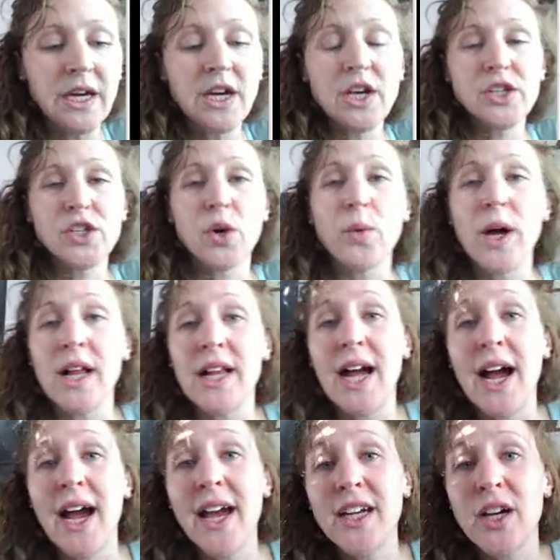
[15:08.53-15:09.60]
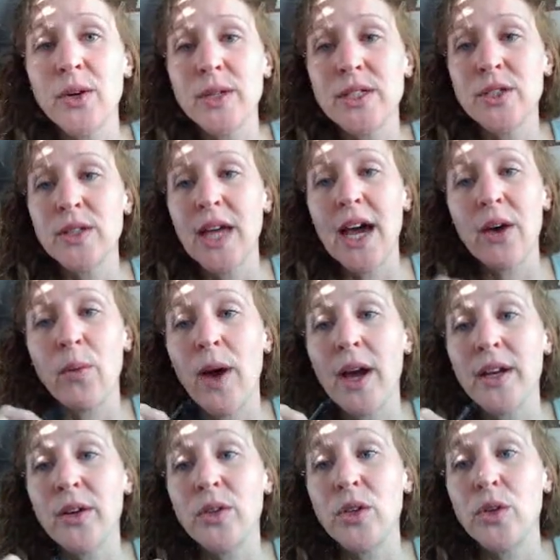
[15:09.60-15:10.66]
So while I go and do that, why
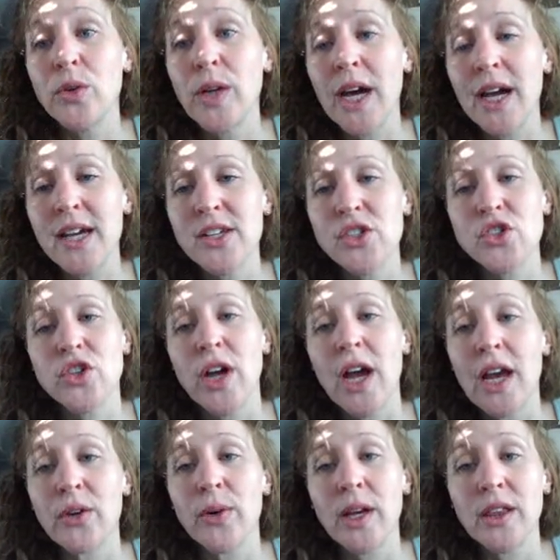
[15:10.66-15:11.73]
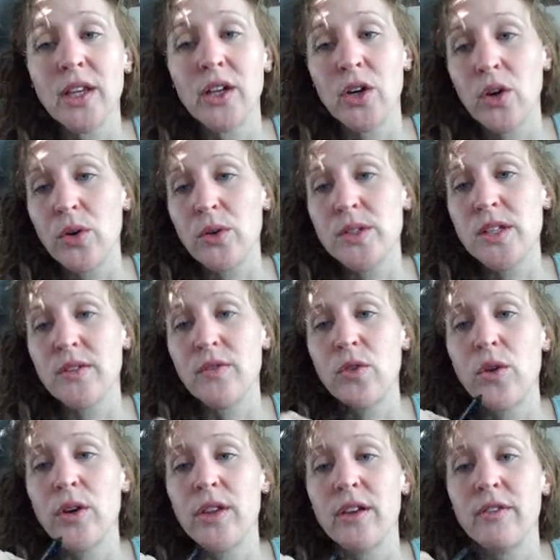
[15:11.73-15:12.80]
don't you guys try to write the codes
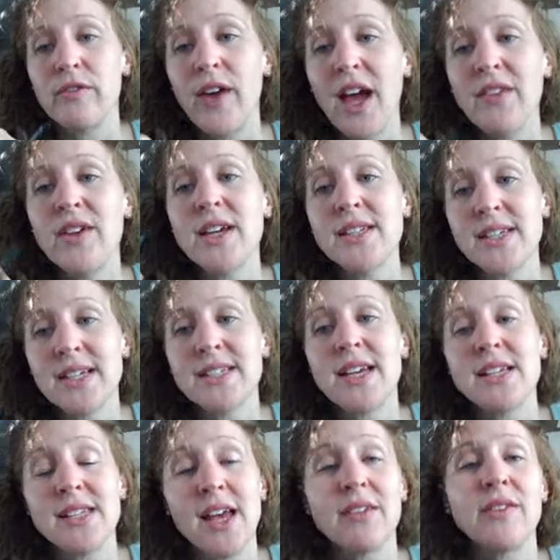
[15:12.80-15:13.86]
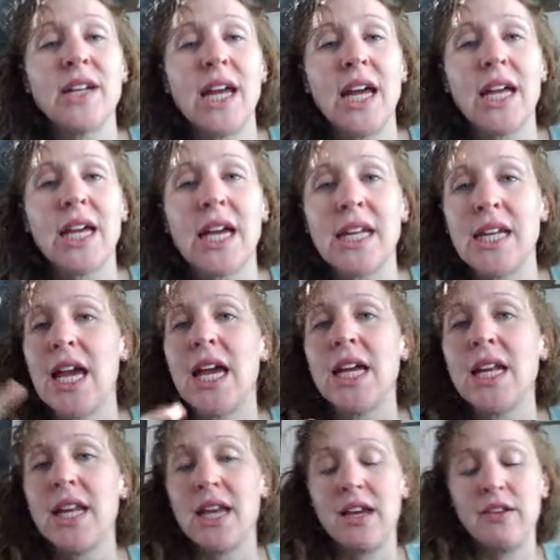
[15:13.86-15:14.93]
for the 5A, 6A, 7A, and
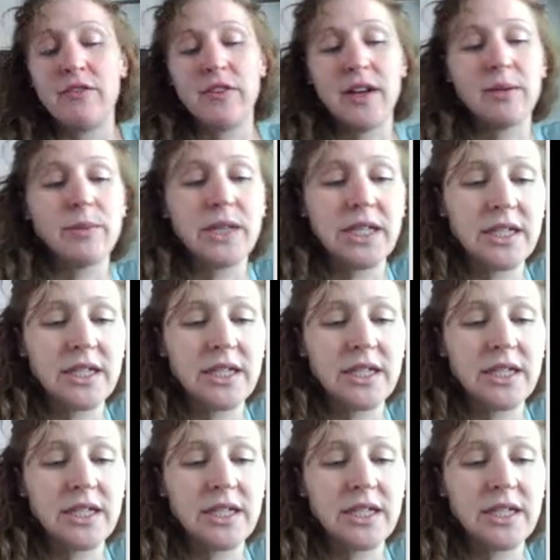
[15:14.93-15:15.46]
8A families?